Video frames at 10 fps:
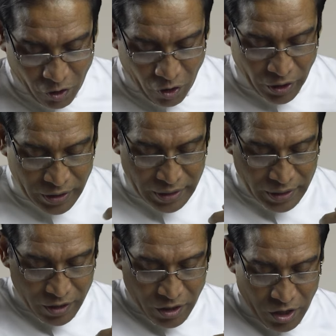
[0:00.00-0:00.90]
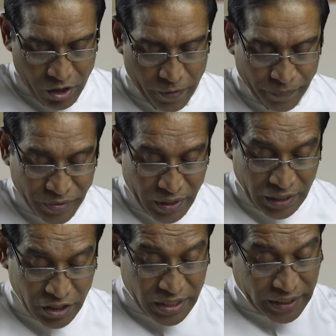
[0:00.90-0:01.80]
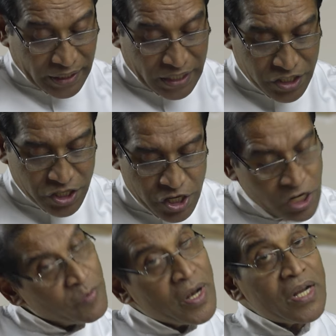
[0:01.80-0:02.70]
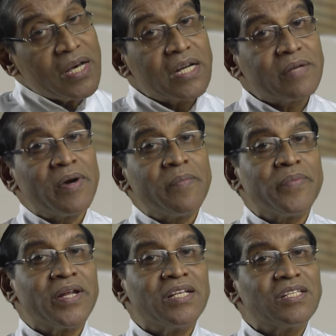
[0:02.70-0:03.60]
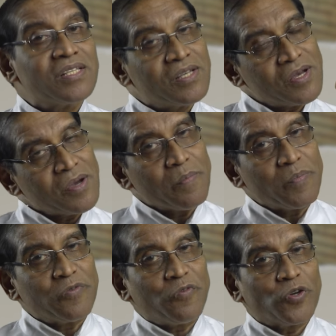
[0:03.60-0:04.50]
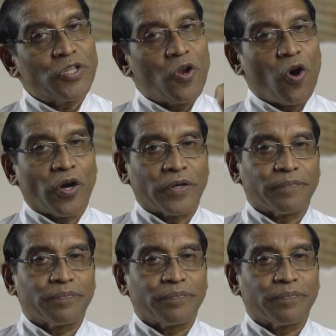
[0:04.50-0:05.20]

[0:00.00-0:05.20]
on, and it's a continual remembrance before the Lord.